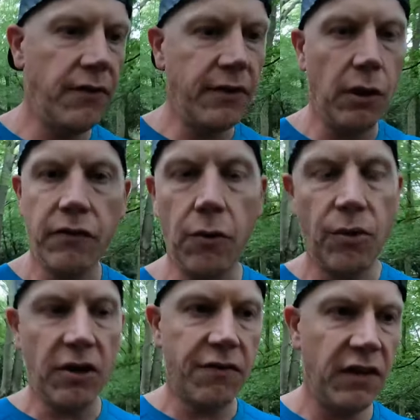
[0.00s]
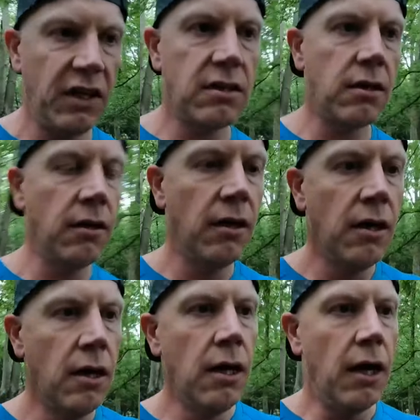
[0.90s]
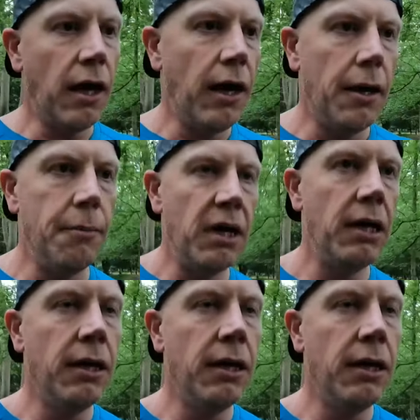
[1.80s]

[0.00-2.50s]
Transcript: even though I've got wide feet. Don't